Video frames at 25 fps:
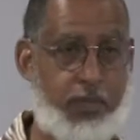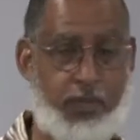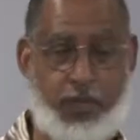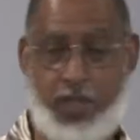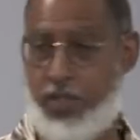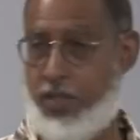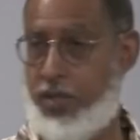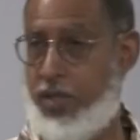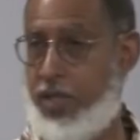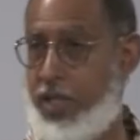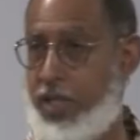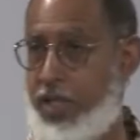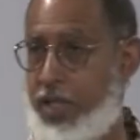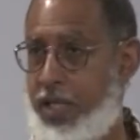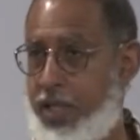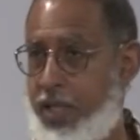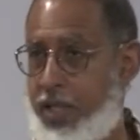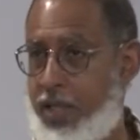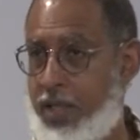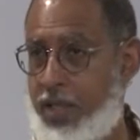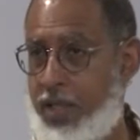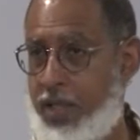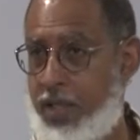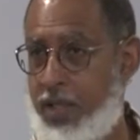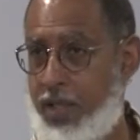Did you get that?
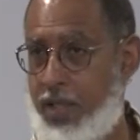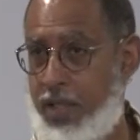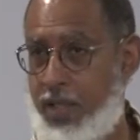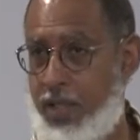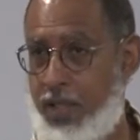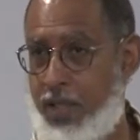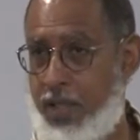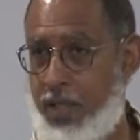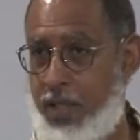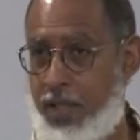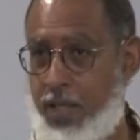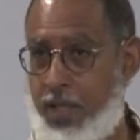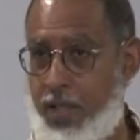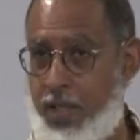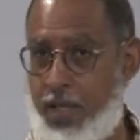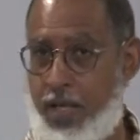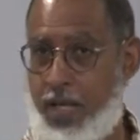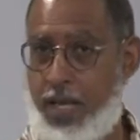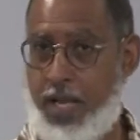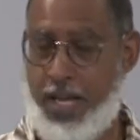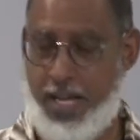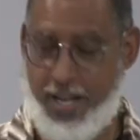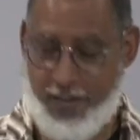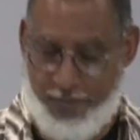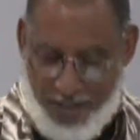
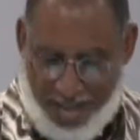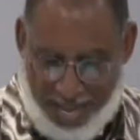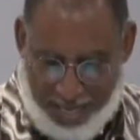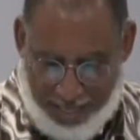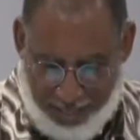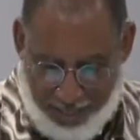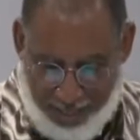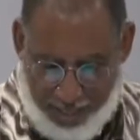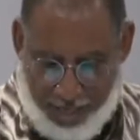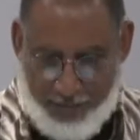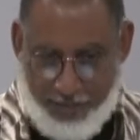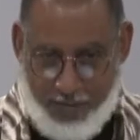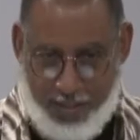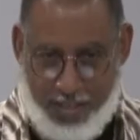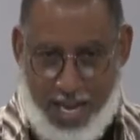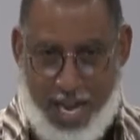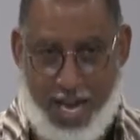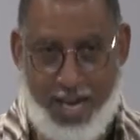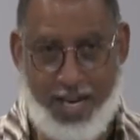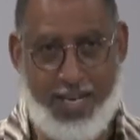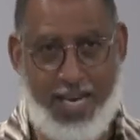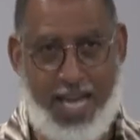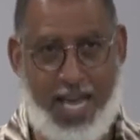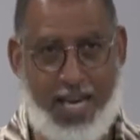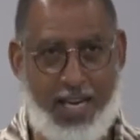If I love
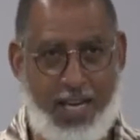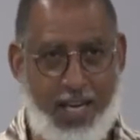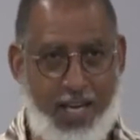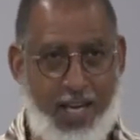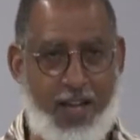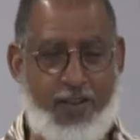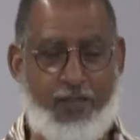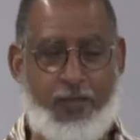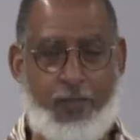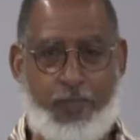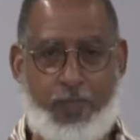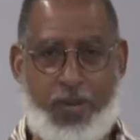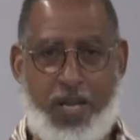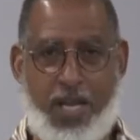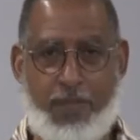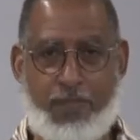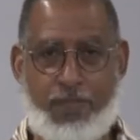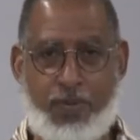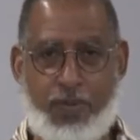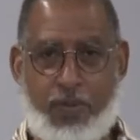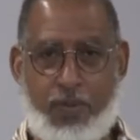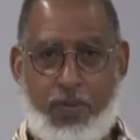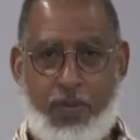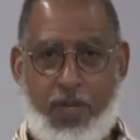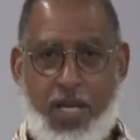God and I love
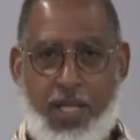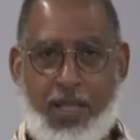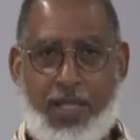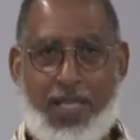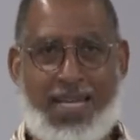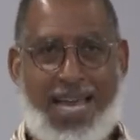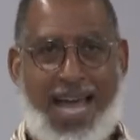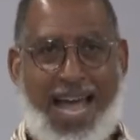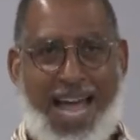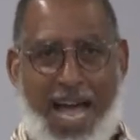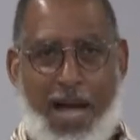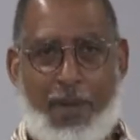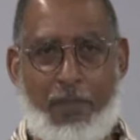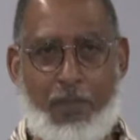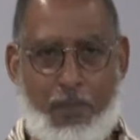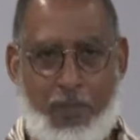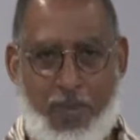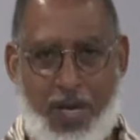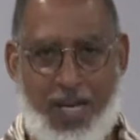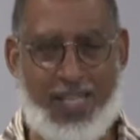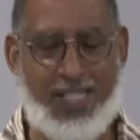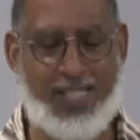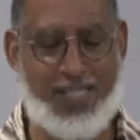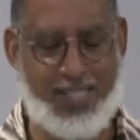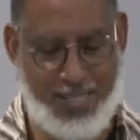people, then I
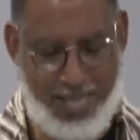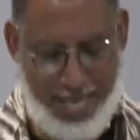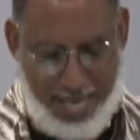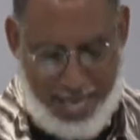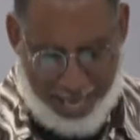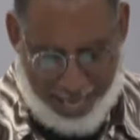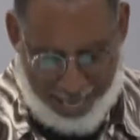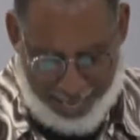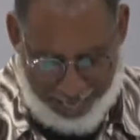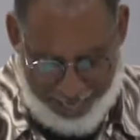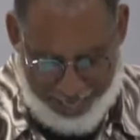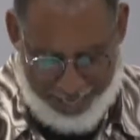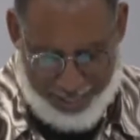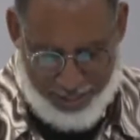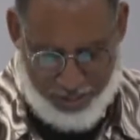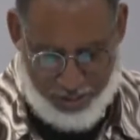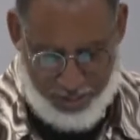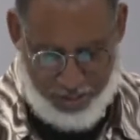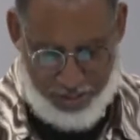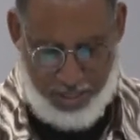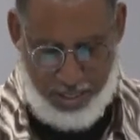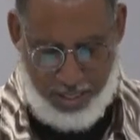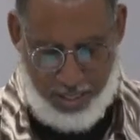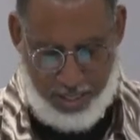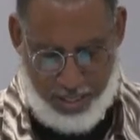must hate
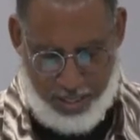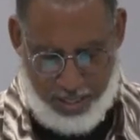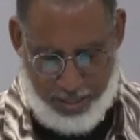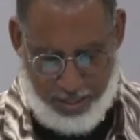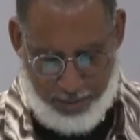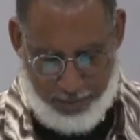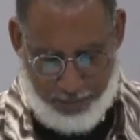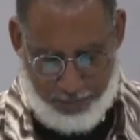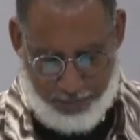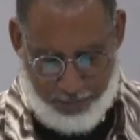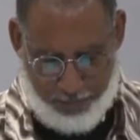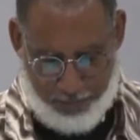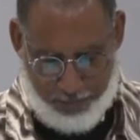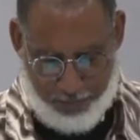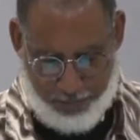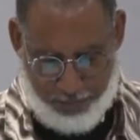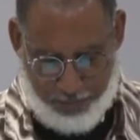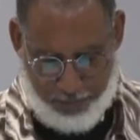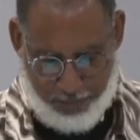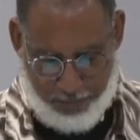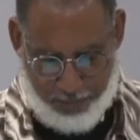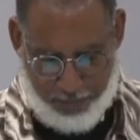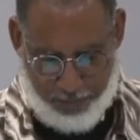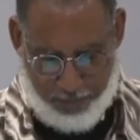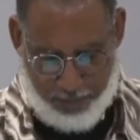sin.
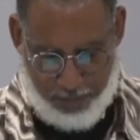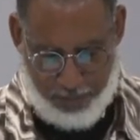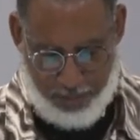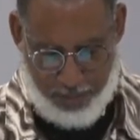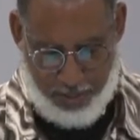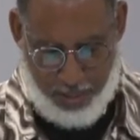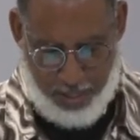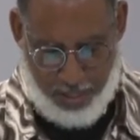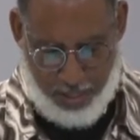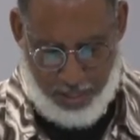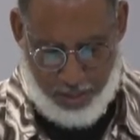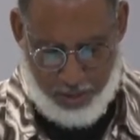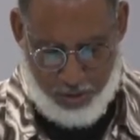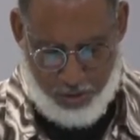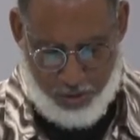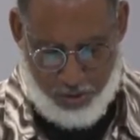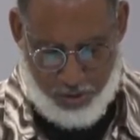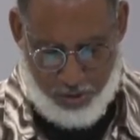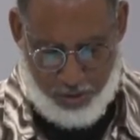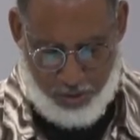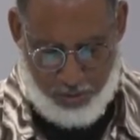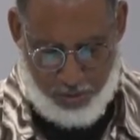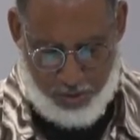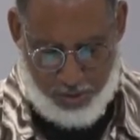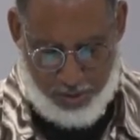
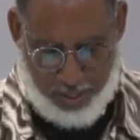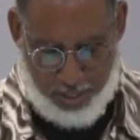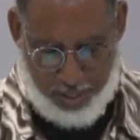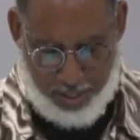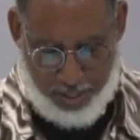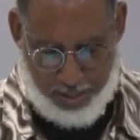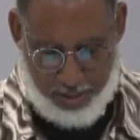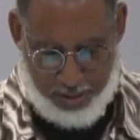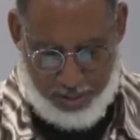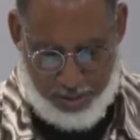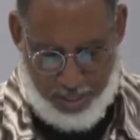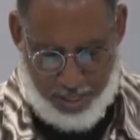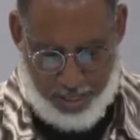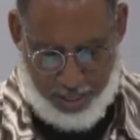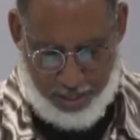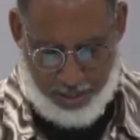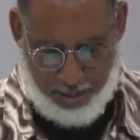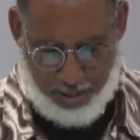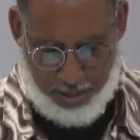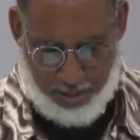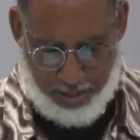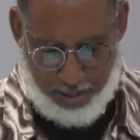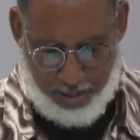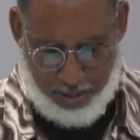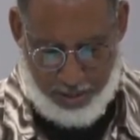Jude says that
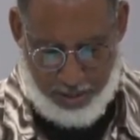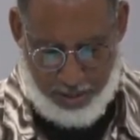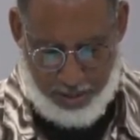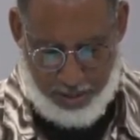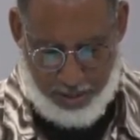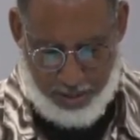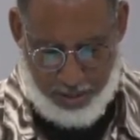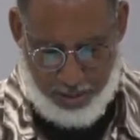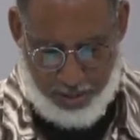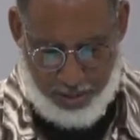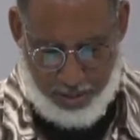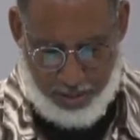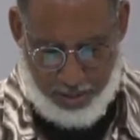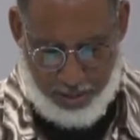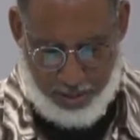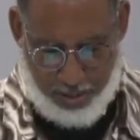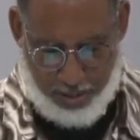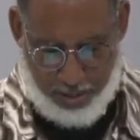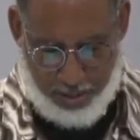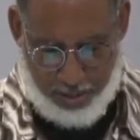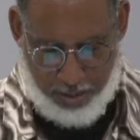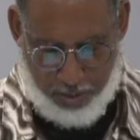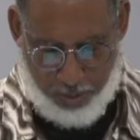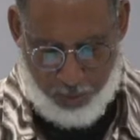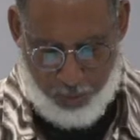
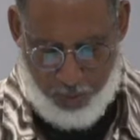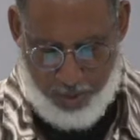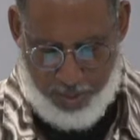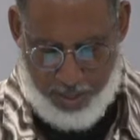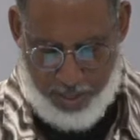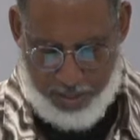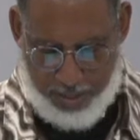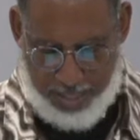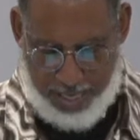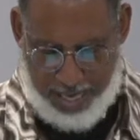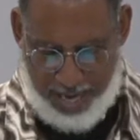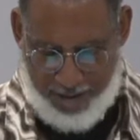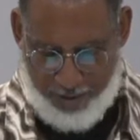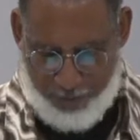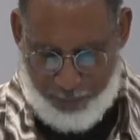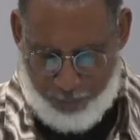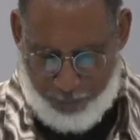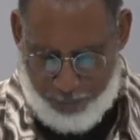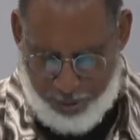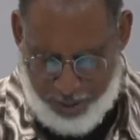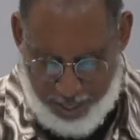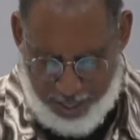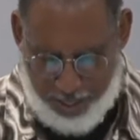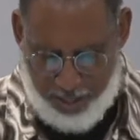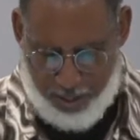we are to have
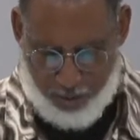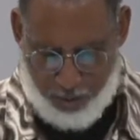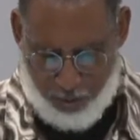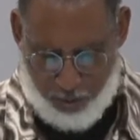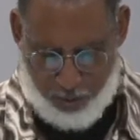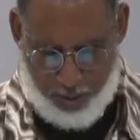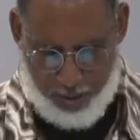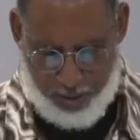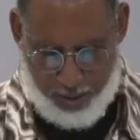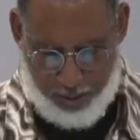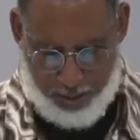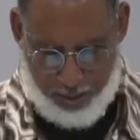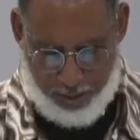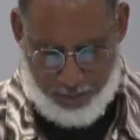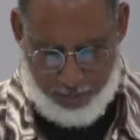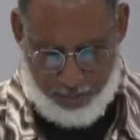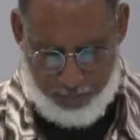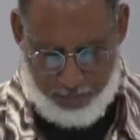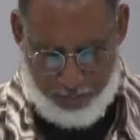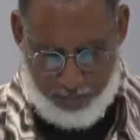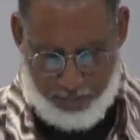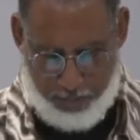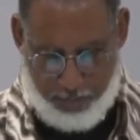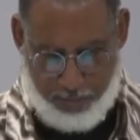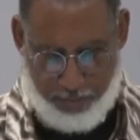pity on them.
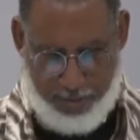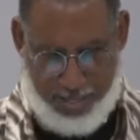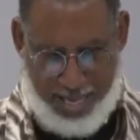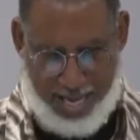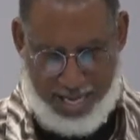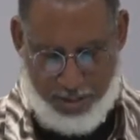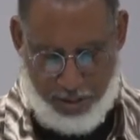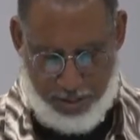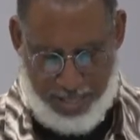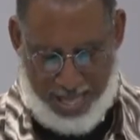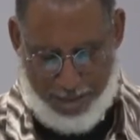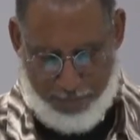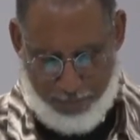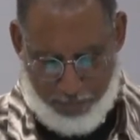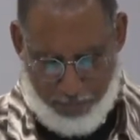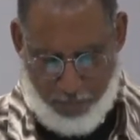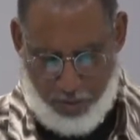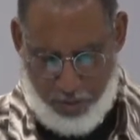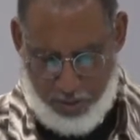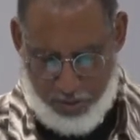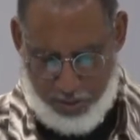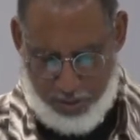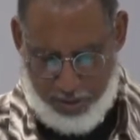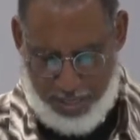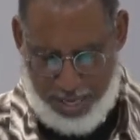That's that
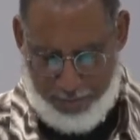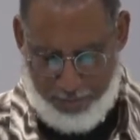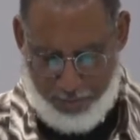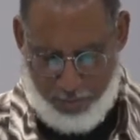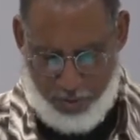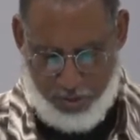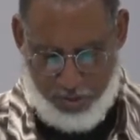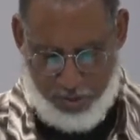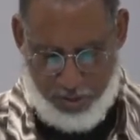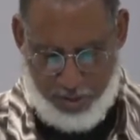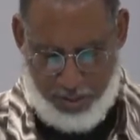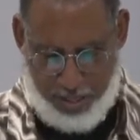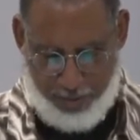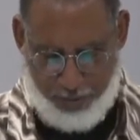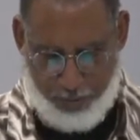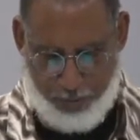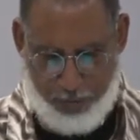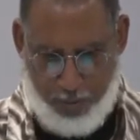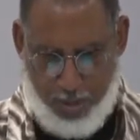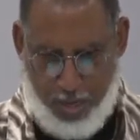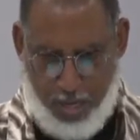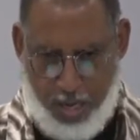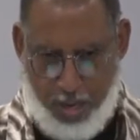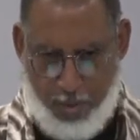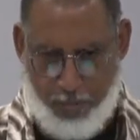mercy. That mercy there
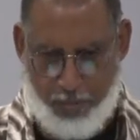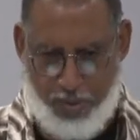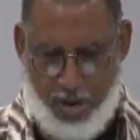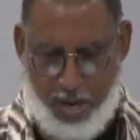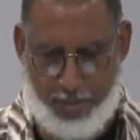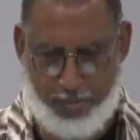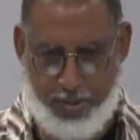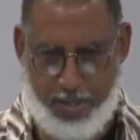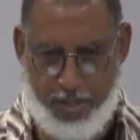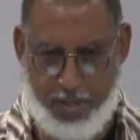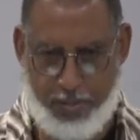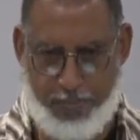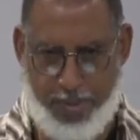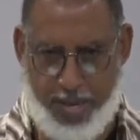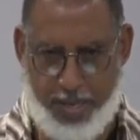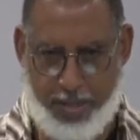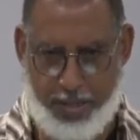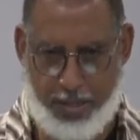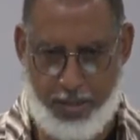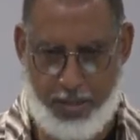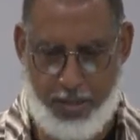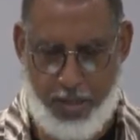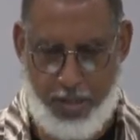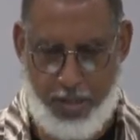probably is better